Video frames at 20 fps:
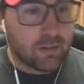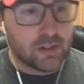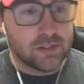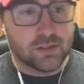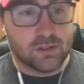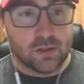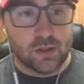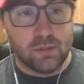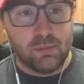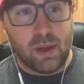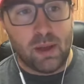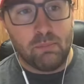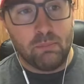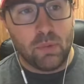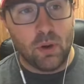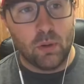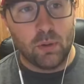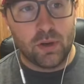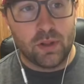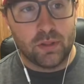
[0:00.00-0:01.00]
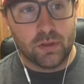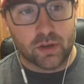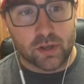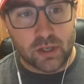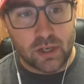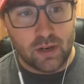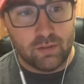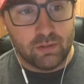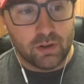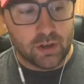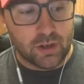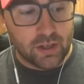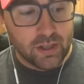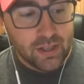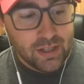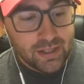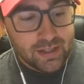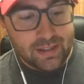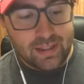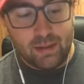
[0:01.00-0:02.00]
because they're in my boat and they're covered
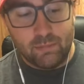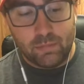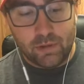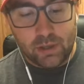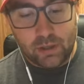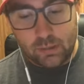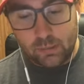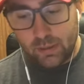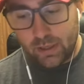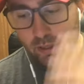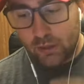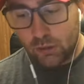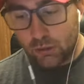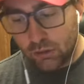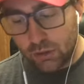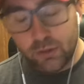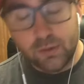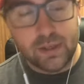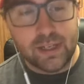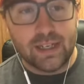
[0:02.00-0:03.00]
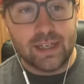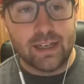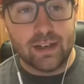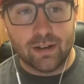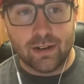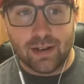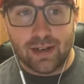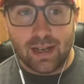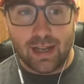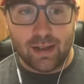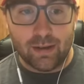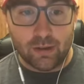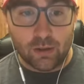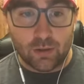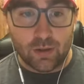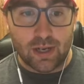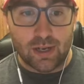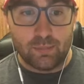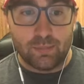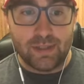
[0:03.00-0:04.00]
that I'm going to include in here on
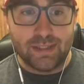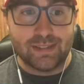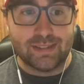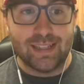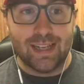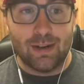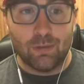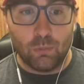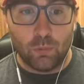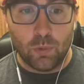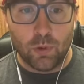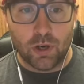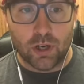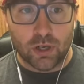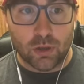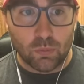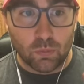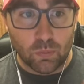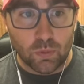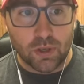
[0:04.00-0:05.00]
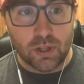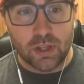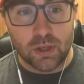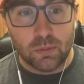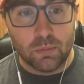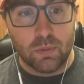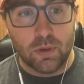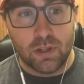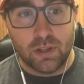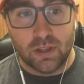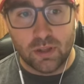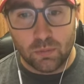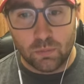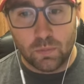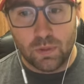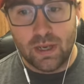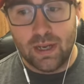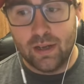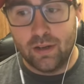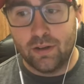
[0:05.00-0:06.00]
crankbaits that work really, really
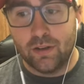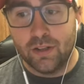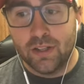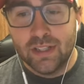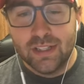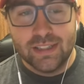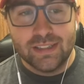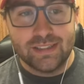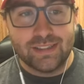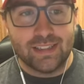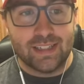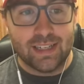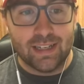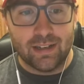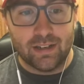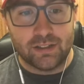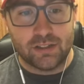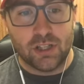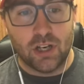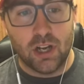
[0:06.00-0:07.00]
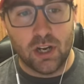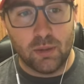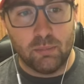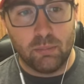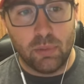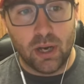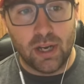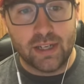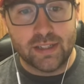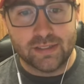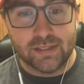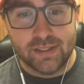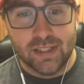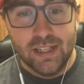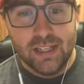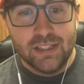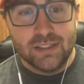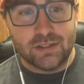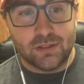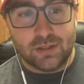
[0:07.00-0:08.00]
well to get a ton of bites.
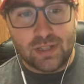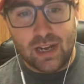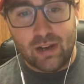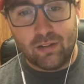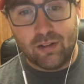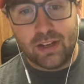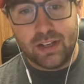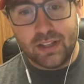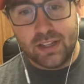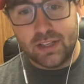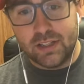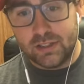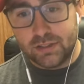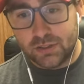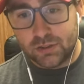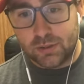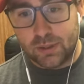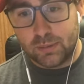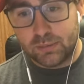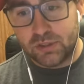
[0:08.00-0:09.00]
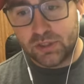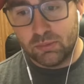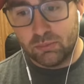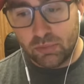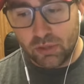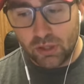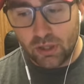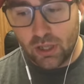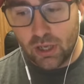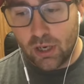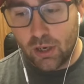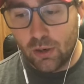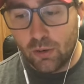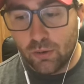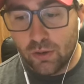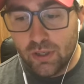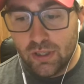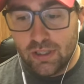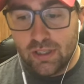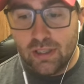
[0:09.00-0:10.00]
So down in the description below,